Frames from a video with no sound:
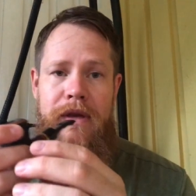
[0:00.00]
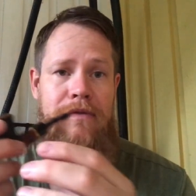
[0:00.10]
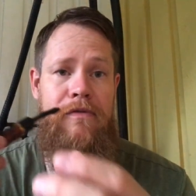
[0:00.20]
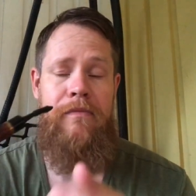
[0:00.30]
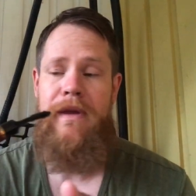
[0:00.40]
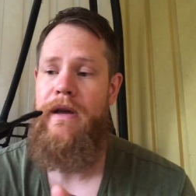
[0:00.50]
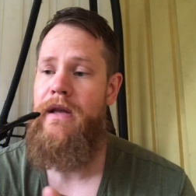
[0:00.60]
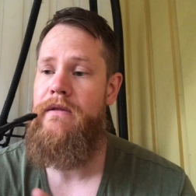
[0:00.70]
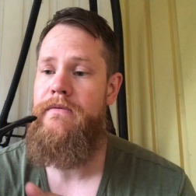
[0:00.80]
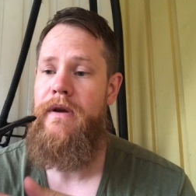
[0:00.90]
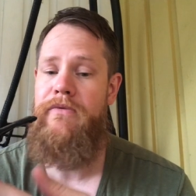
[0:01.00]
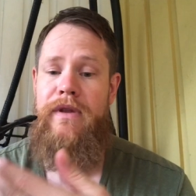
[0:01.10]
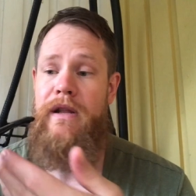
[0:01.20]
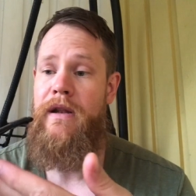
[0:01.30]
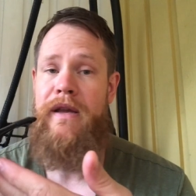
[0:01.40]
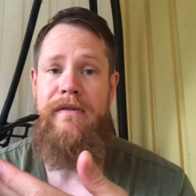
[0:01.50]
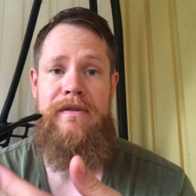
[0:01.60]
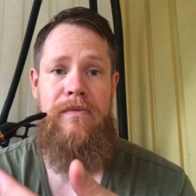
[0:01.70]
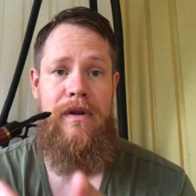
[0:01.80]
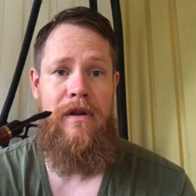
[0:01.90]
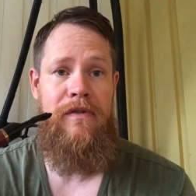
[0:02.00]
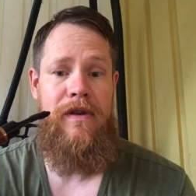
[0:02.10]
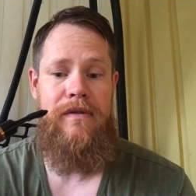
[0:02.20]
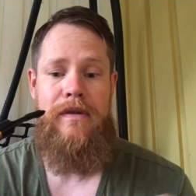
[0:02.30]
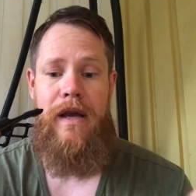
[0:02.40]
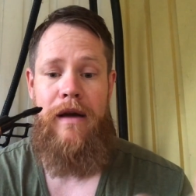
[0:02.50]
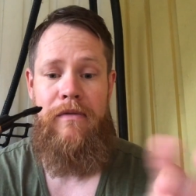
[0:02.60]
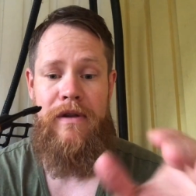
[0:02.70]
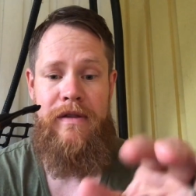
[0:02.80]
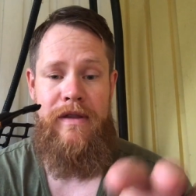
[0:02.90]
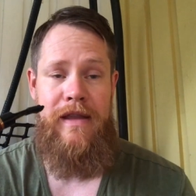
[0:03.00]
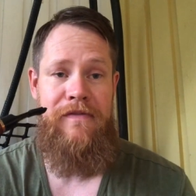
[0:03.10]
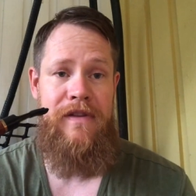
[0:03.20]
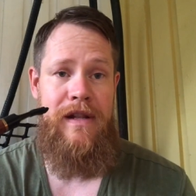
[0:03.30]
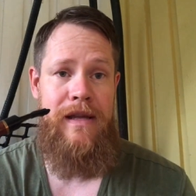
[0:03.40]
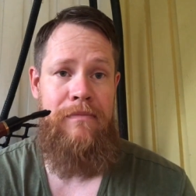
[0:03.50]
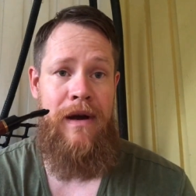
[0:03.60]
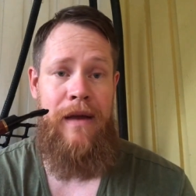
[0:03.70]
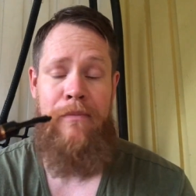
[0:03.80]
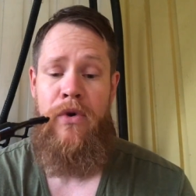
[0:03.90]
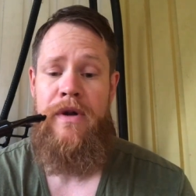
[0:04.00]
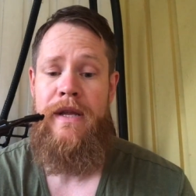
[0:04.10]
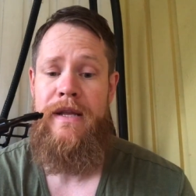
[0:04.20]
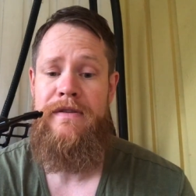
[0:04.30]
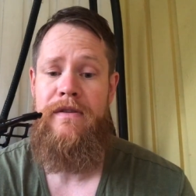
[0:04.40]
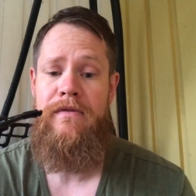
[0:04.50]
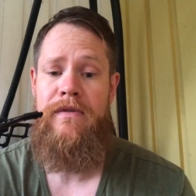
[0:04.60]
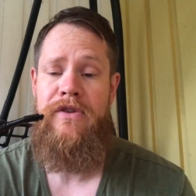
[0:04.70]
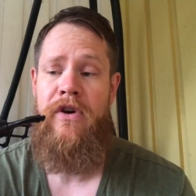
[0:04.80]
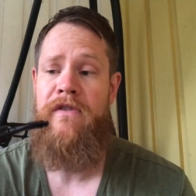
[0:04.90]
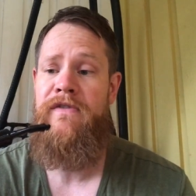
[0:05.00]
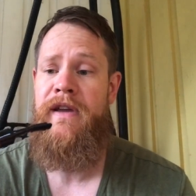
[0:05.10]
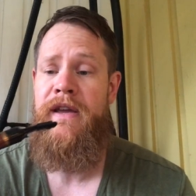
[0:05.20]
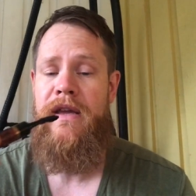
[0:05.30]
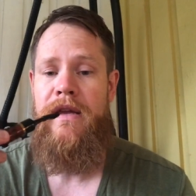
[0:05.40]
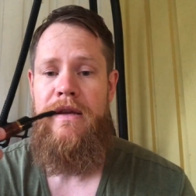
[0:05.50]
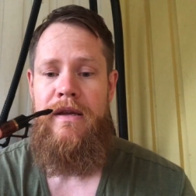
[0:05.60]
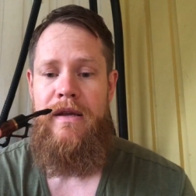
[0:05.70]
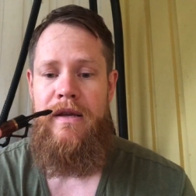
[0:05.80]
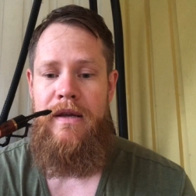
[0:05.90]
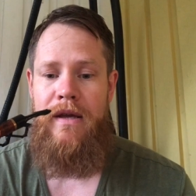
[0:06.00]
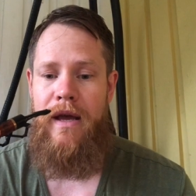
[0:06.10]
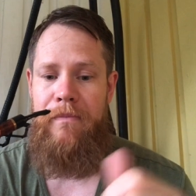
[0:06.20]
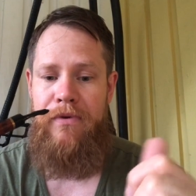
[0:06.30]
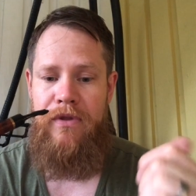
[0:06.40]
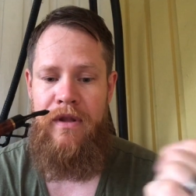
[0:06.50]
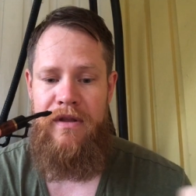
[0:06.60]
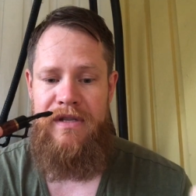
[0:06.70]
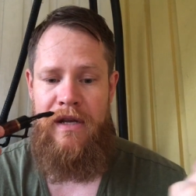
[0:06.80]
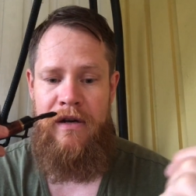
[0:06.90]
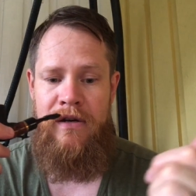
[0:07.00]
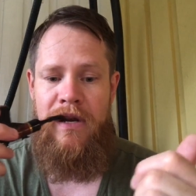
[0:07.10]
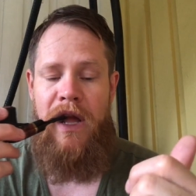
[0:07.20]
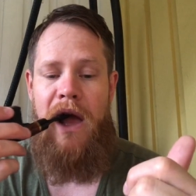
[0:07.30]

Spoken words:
Even for me, I really like this one, love it. I would definitely buy more tins of the Dark Flake and put in the cellar.